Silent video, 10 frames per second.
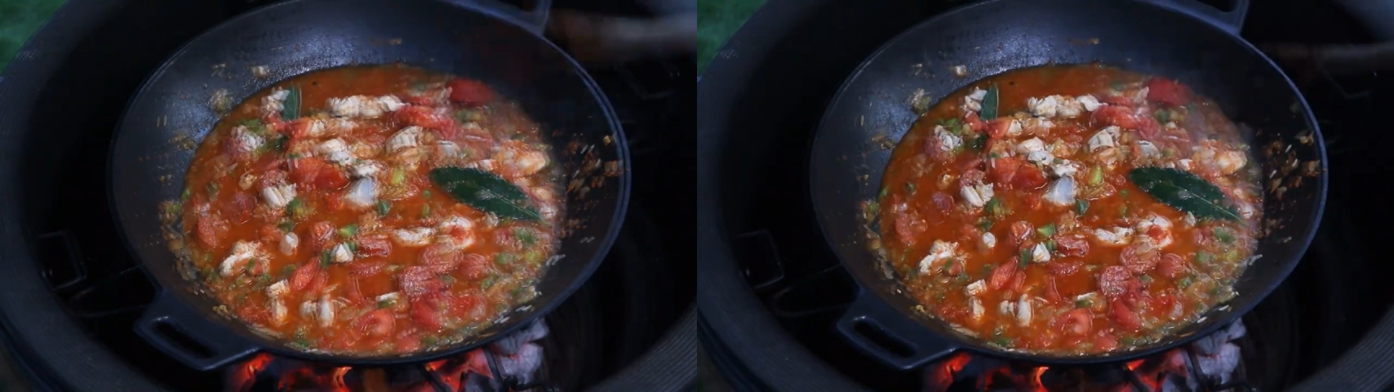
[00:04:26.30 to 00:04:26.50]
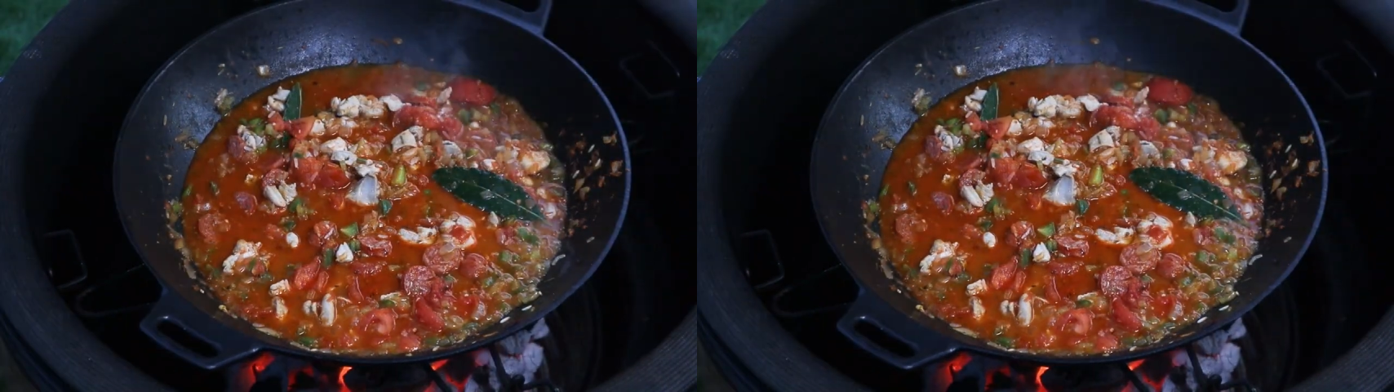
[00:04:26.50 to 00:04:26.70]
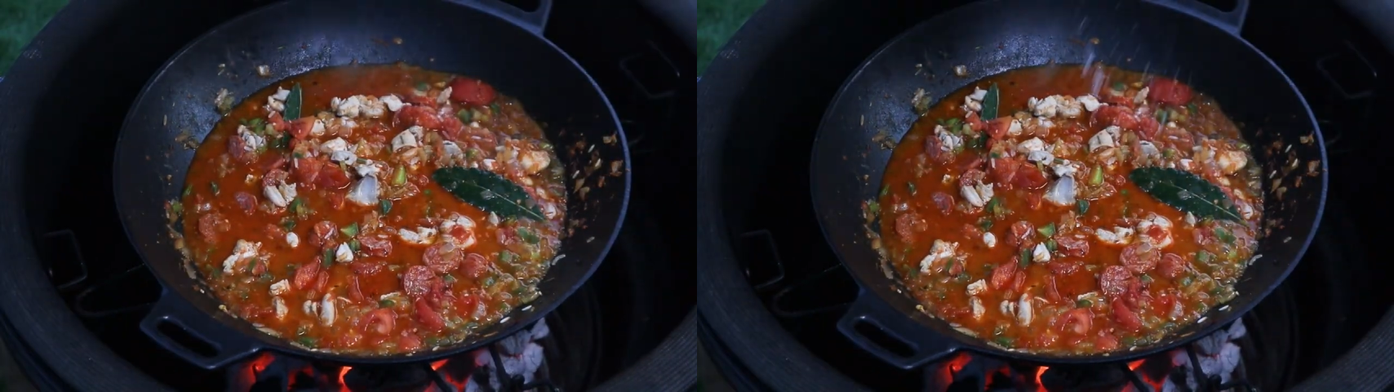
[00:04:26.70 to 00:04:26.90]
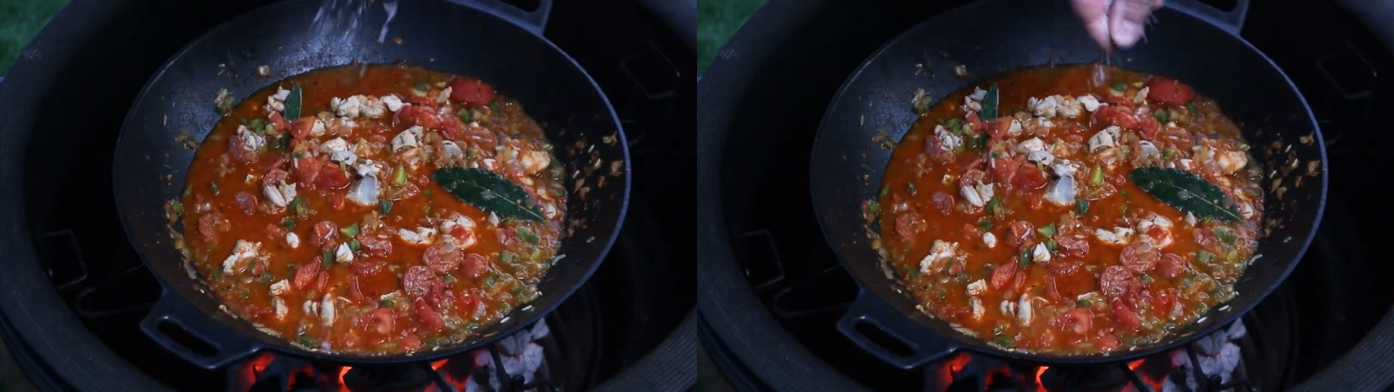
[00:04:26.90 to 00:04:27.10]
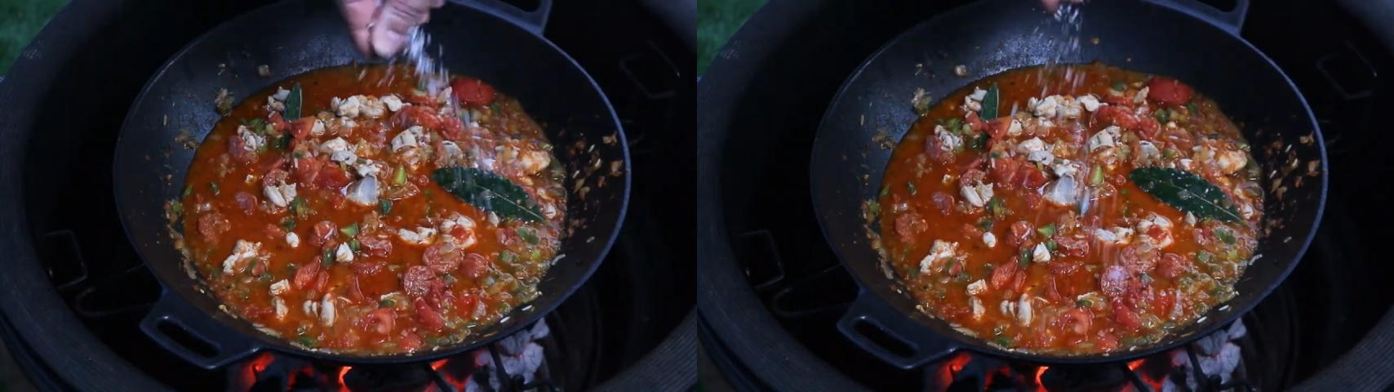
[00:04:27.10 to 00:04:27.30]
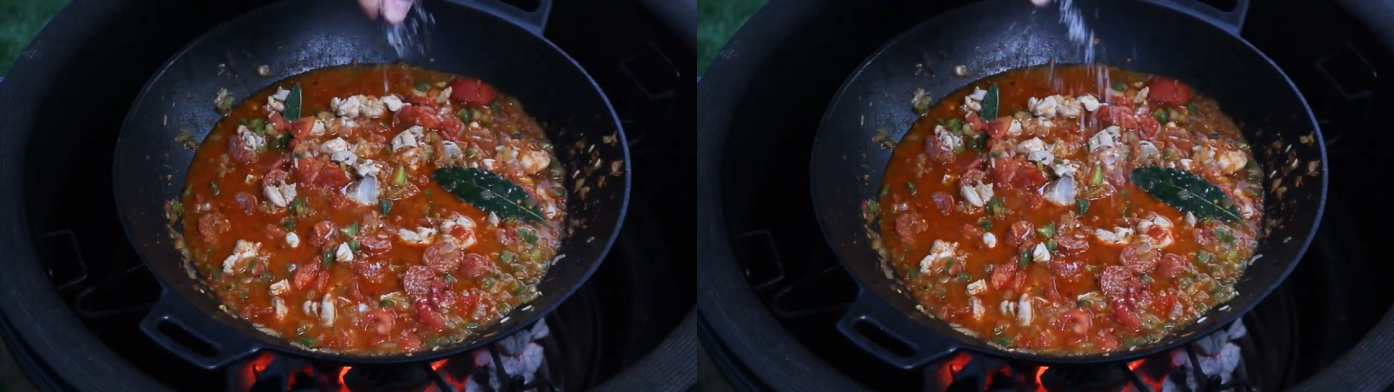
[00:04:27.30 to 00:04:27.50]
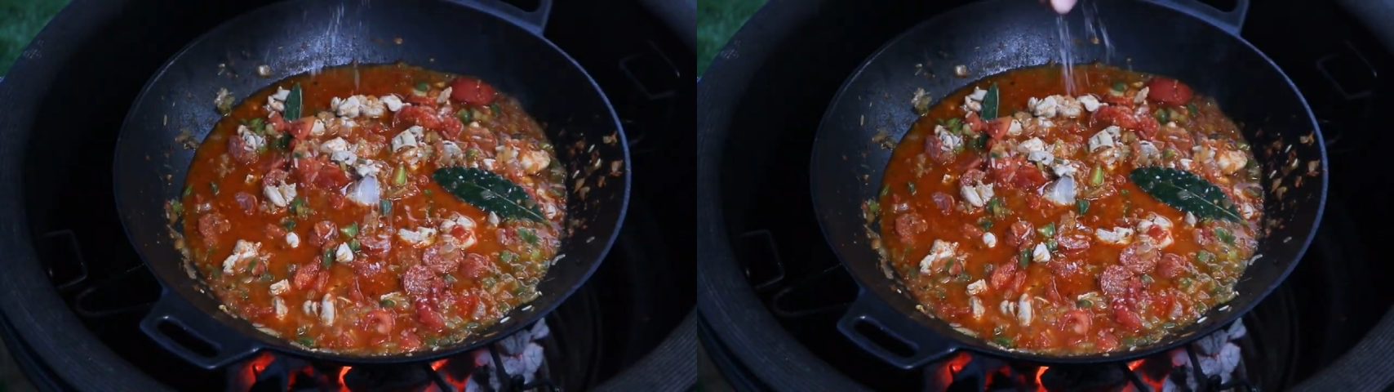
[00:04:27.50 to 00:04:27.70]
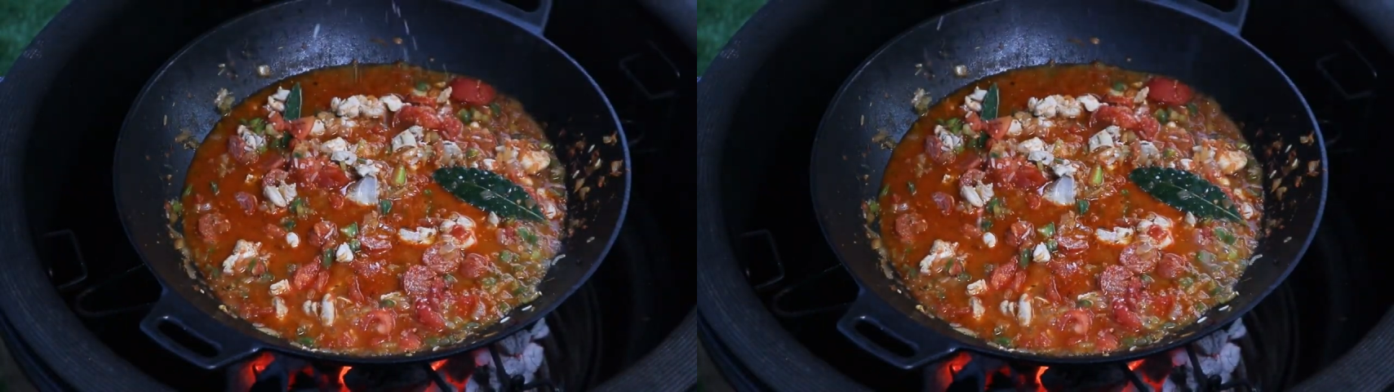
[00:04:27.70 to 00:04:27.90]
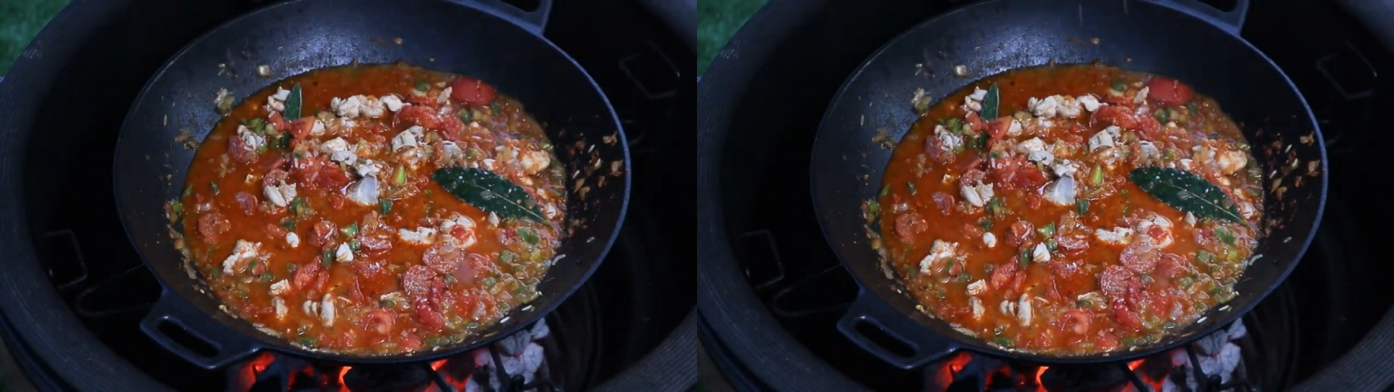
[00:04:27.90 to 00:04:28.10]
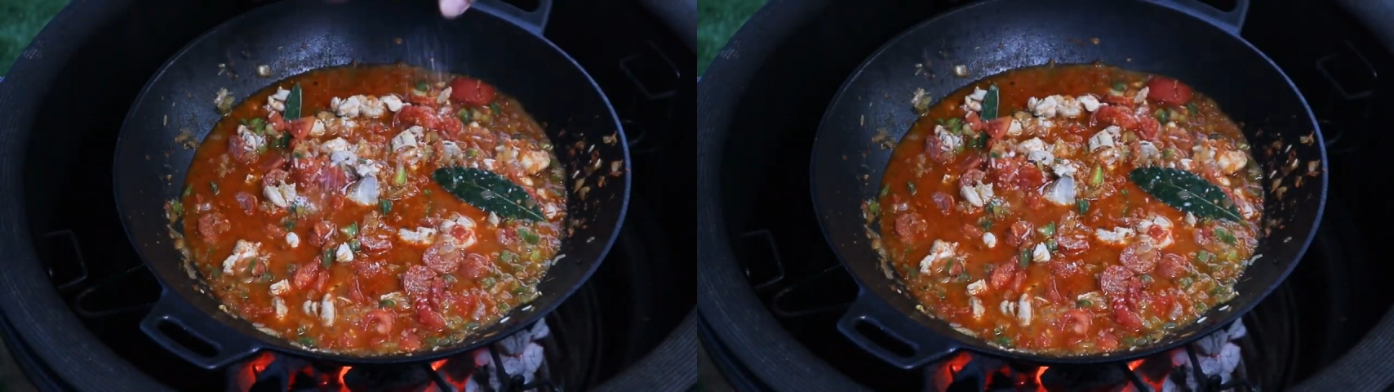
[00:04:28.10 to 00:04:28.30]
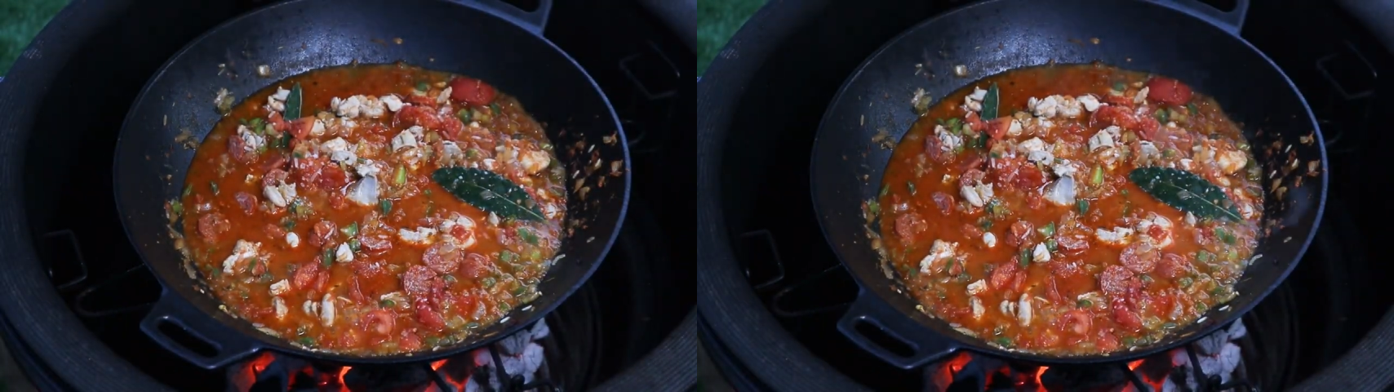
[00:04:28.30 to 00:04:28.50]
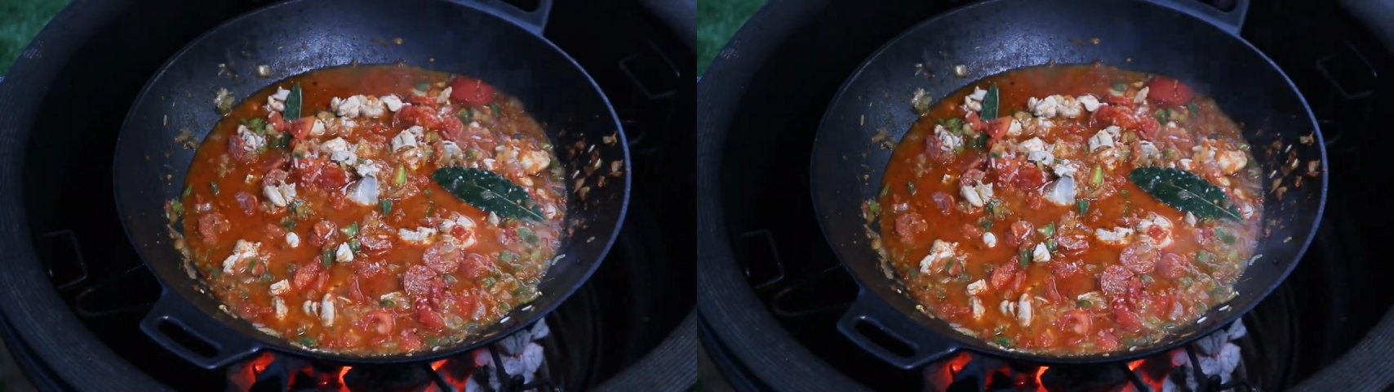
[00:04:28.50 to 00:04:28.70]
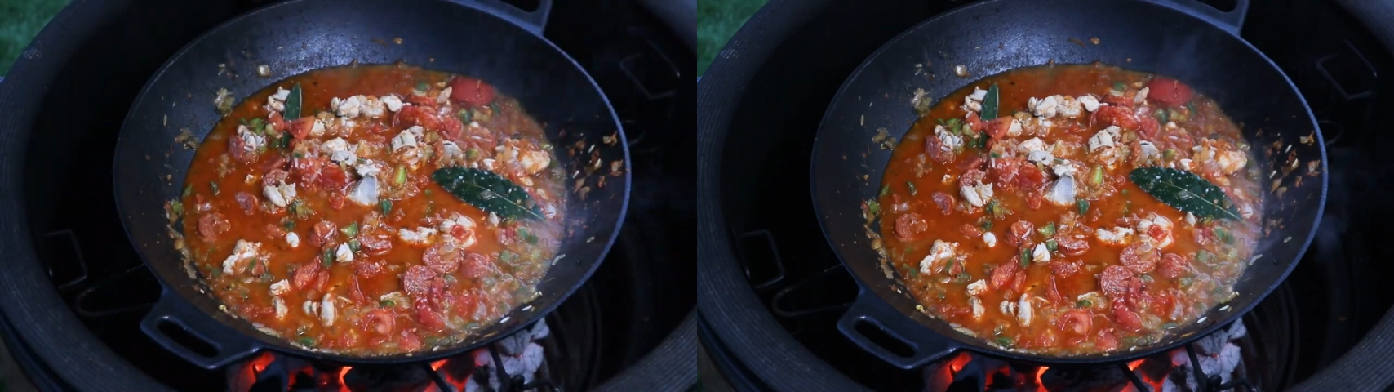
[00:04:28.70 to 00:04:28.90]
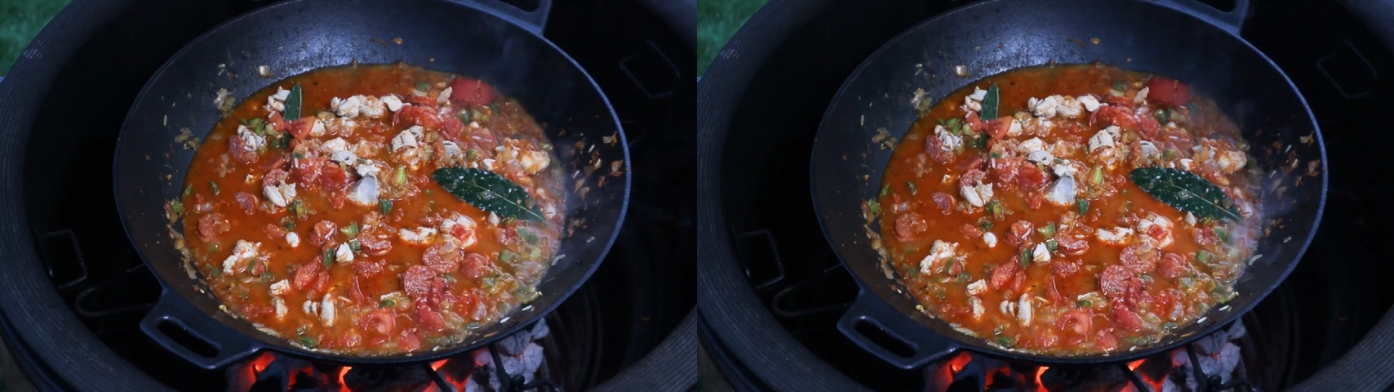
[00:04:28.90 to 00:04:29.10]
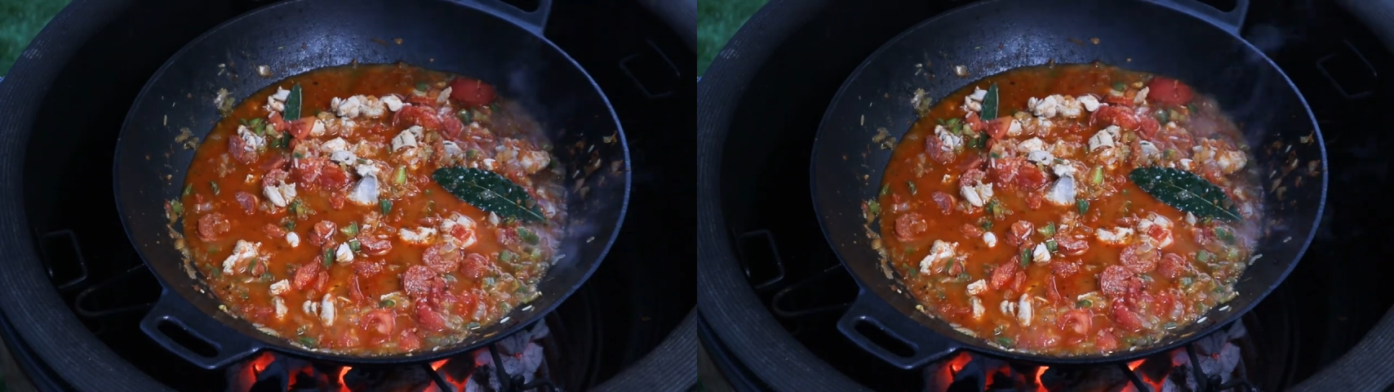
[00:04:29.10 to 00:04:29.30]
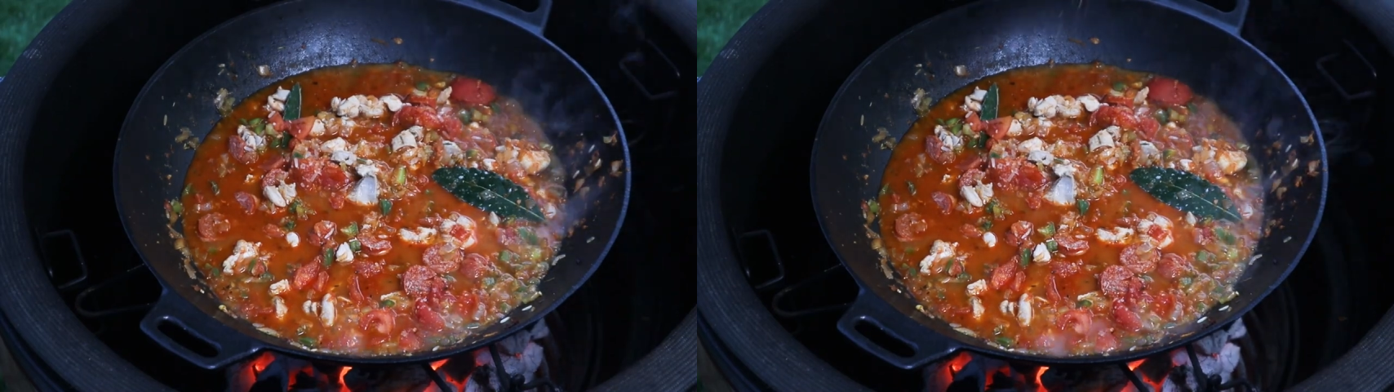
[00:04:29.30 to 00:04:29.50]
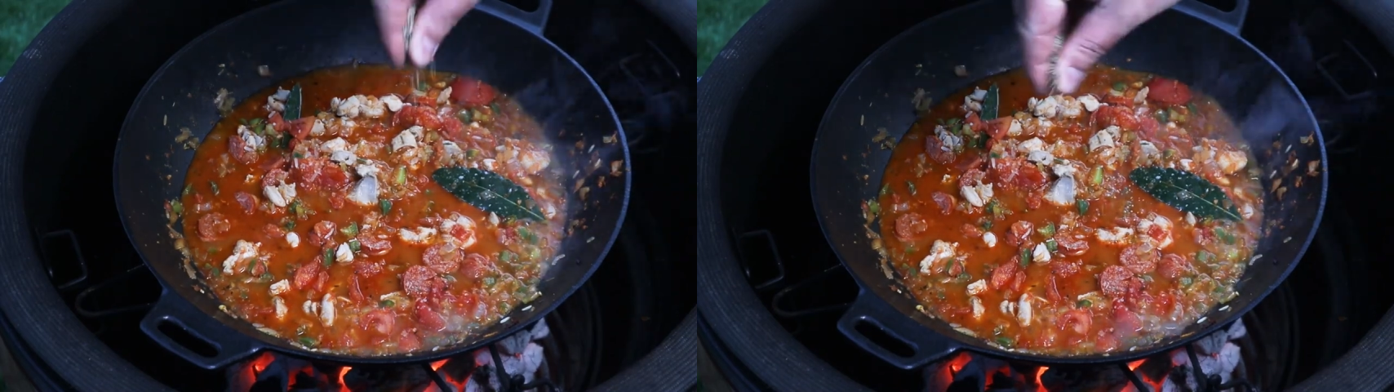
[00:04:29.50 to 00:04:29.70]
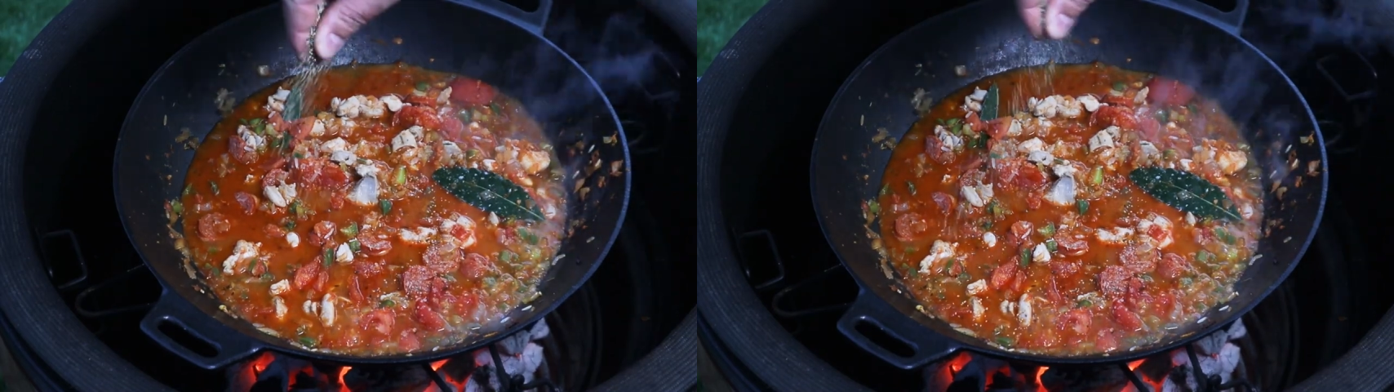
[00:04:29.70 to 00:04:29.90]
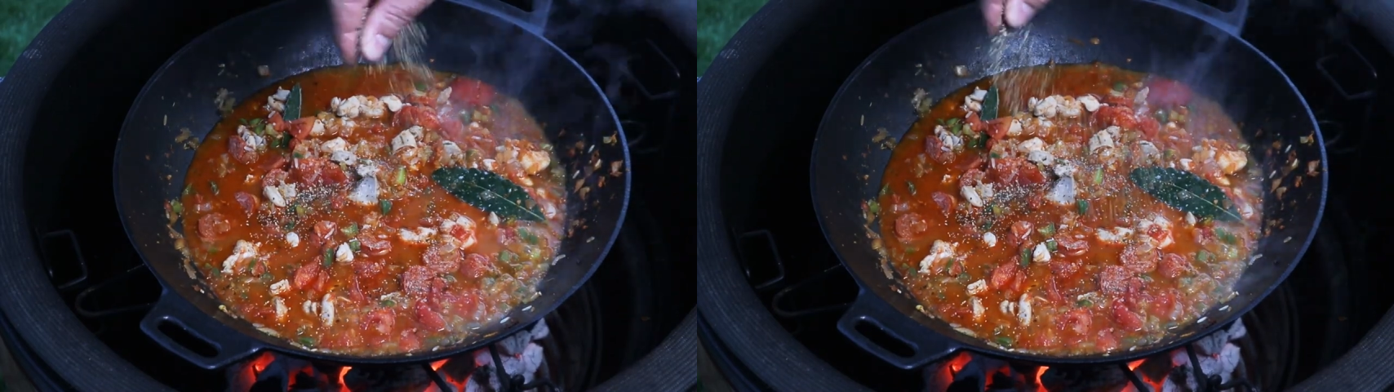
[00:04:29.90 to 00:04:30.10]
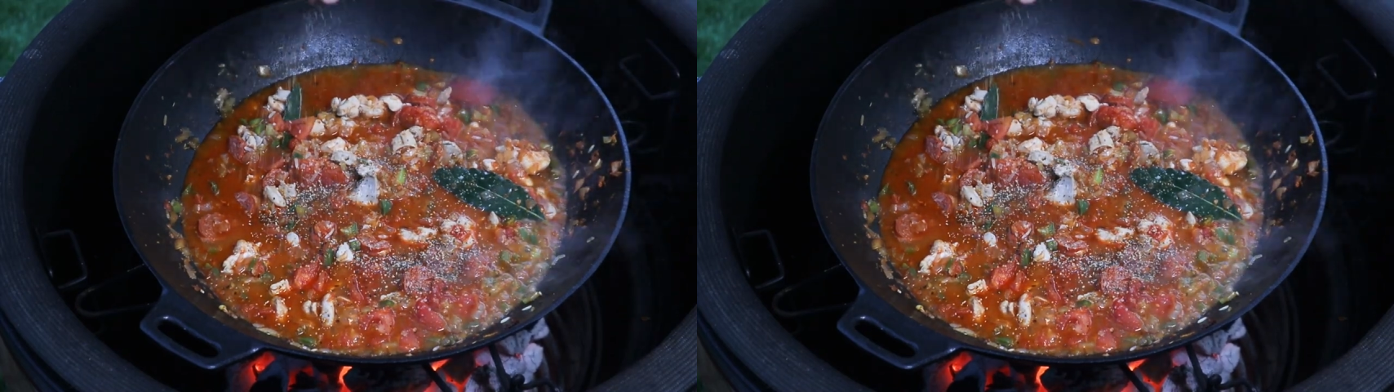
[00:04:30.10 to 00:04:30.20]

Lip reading: No face is visible, so there are no lips to read.